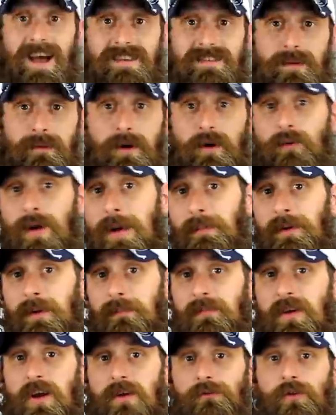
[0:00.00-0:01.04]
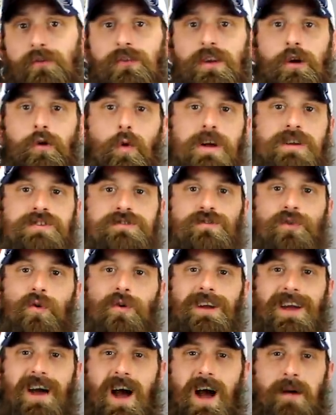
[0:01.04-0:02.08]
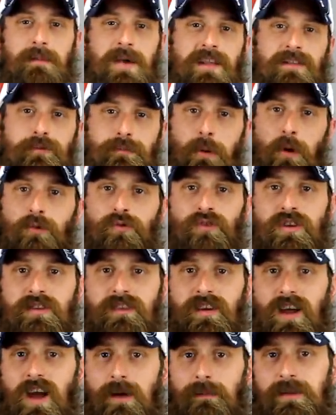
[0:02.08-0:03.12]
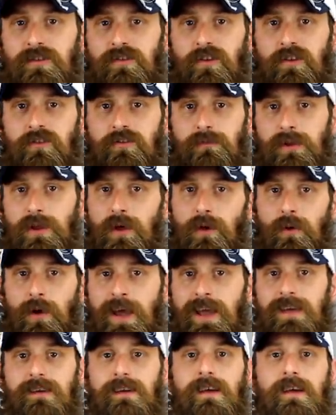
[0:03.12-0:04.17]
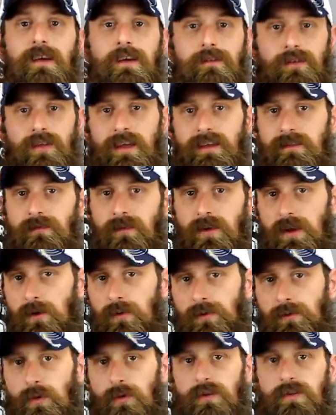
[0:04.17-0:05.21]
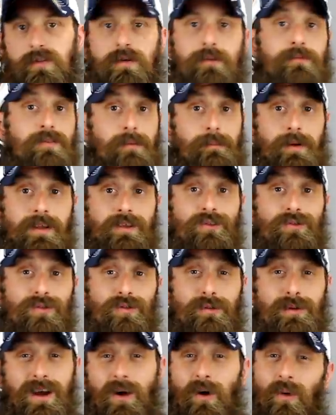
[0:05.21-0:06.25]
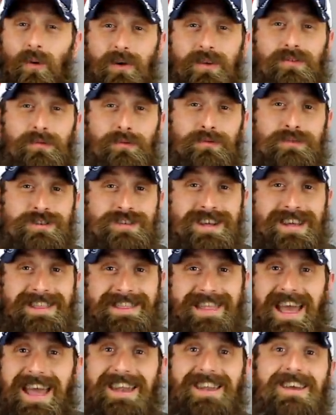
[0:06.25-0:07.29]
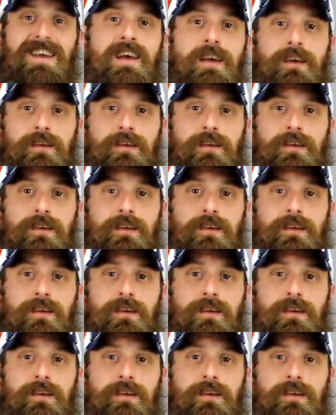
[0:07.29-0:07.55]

guys, I'm gonna wrap it up there. If you have any questions or comments, post it in the comments section below. Hey, if you like the video, throw it a thumbs up on YouTube. I always appreciate that.